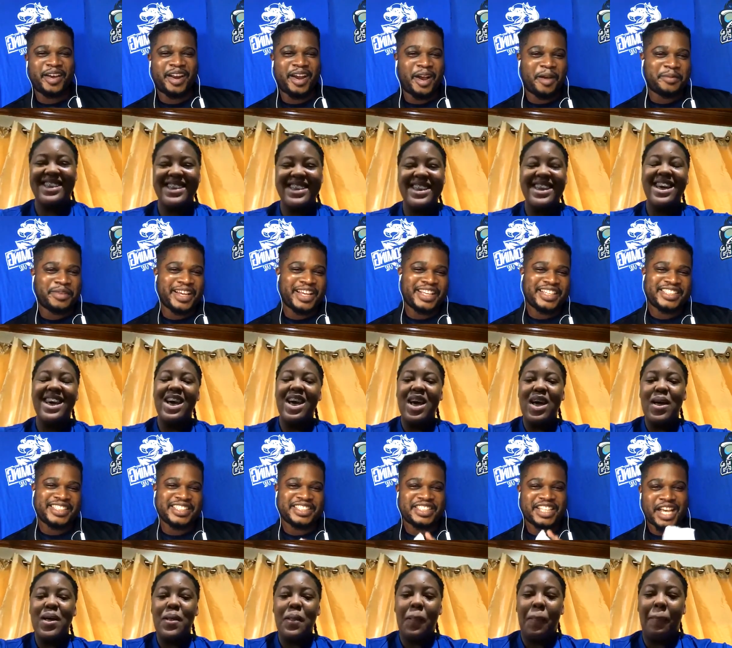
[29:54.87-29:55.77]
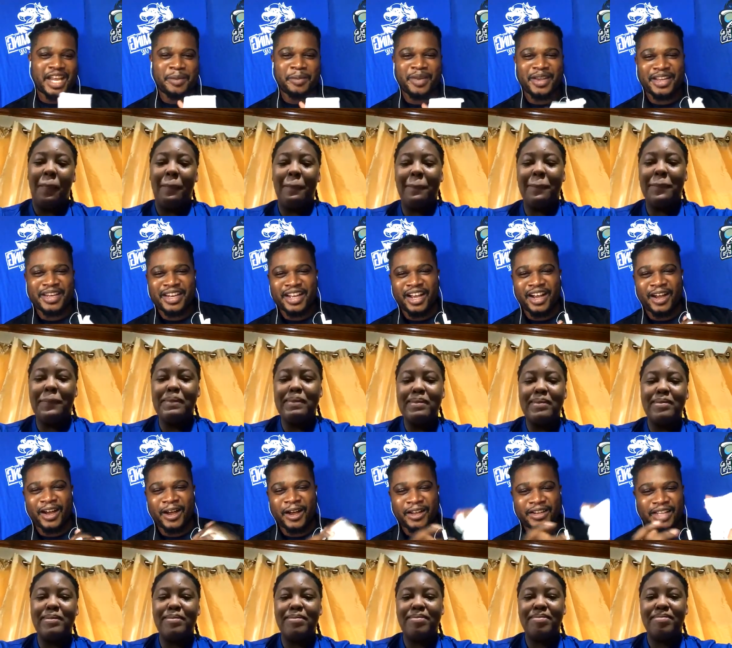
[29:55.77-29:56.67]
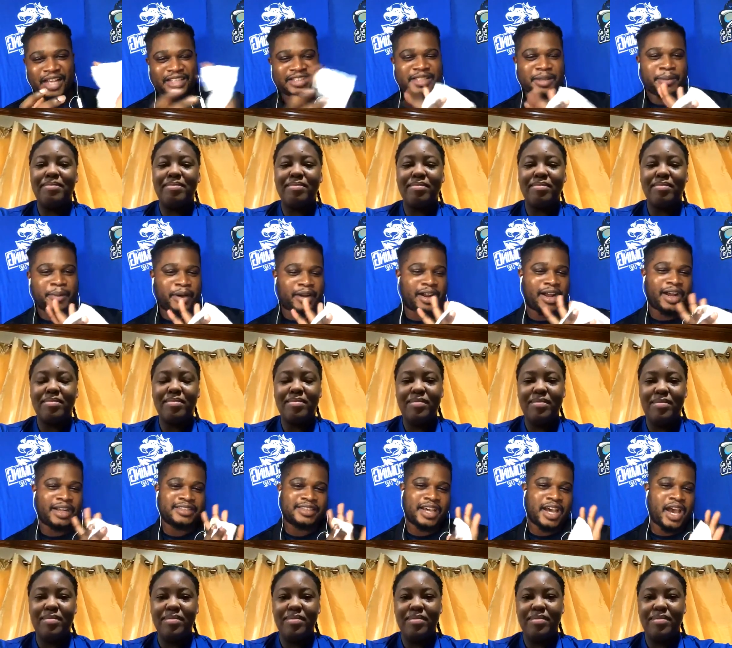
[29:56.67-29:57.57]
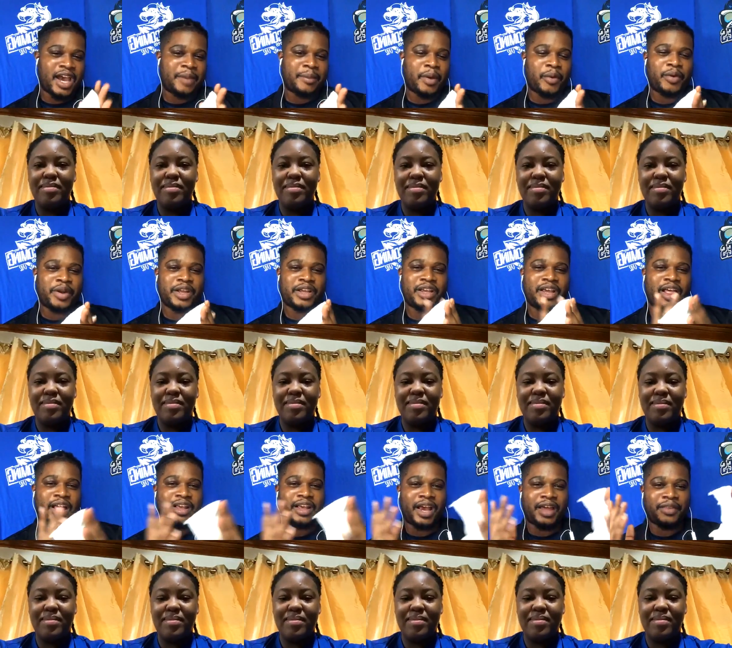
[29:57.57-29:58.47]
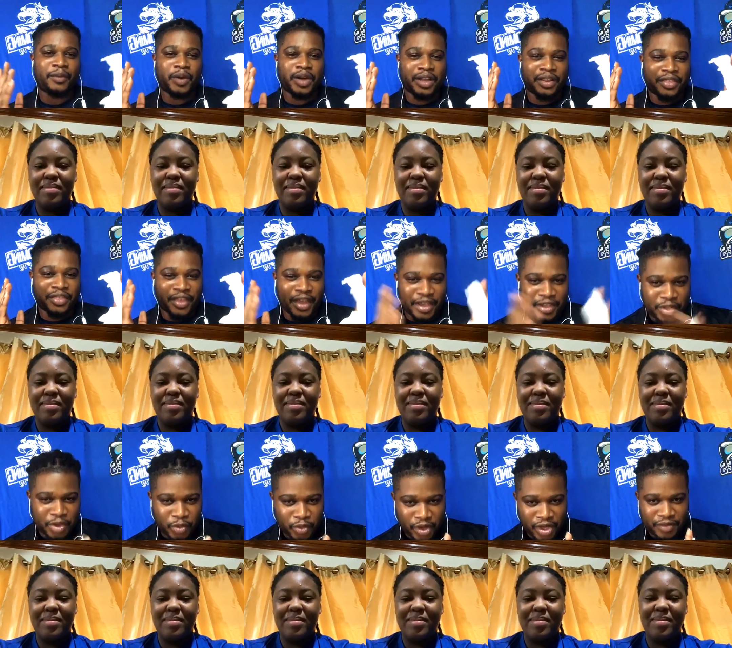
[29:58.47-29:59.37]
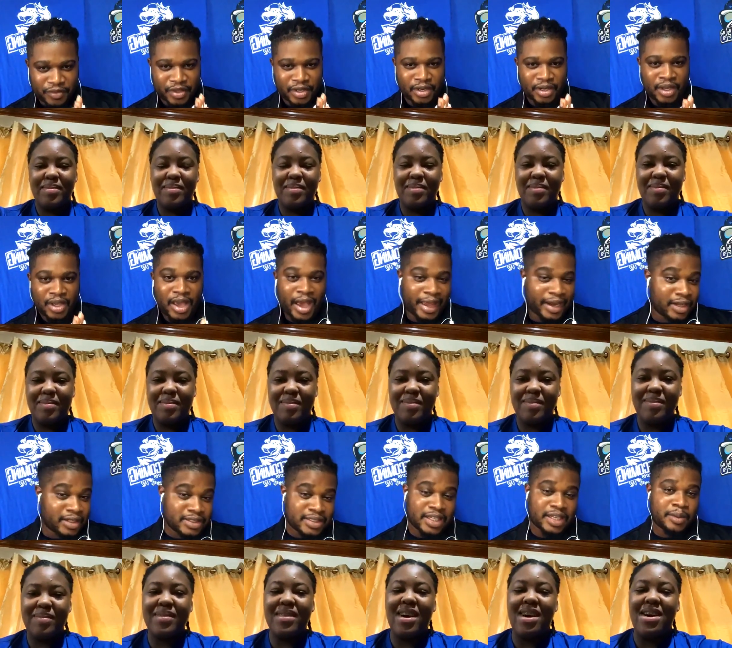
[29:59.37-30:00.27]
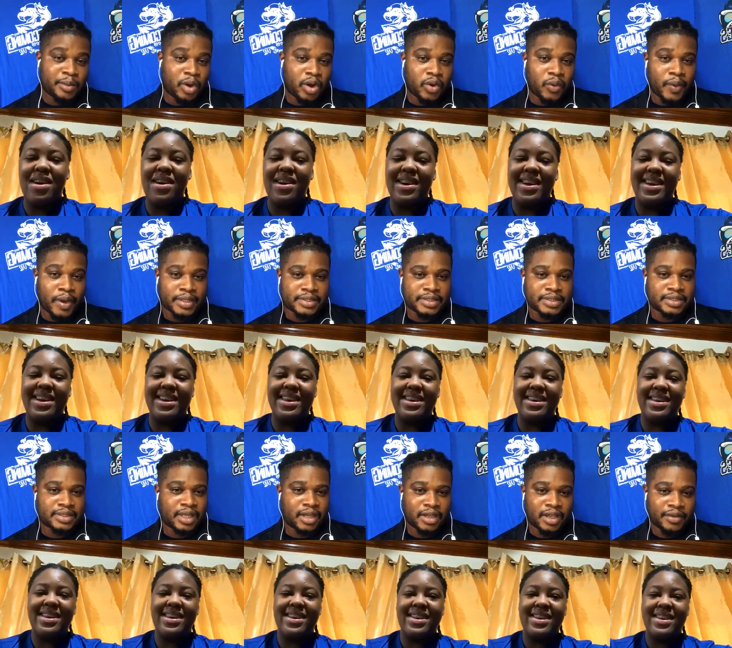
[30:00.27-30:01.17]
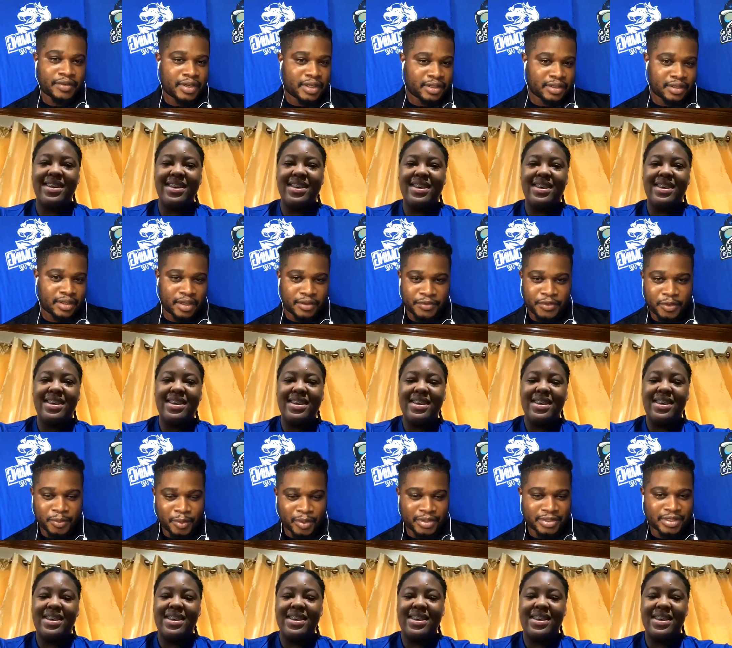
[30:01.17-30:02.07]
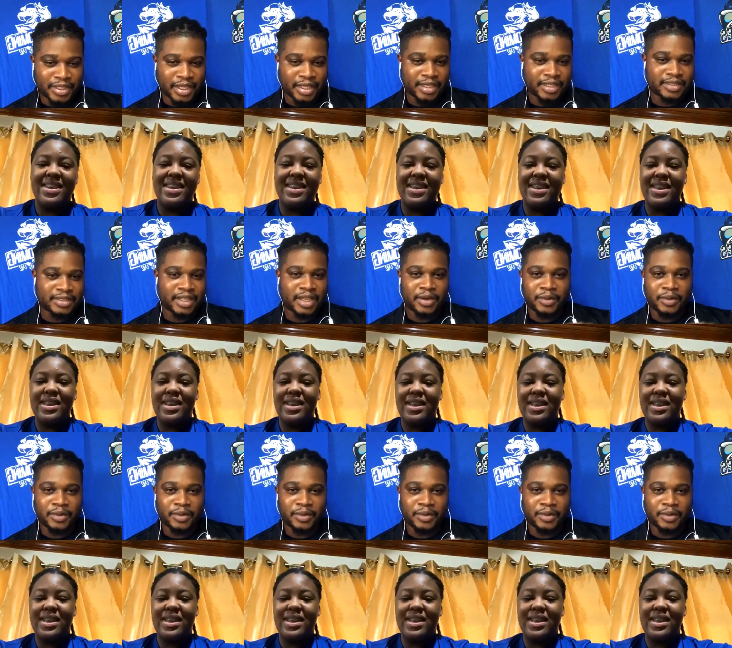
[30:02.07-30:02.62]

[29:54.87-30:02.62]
Speaker 1: but um, ladies and gentlemen, uh, that's about our time. I want to I want to thank you, Raven. I didn't see any more questions. I'll give it a, a few more seconds.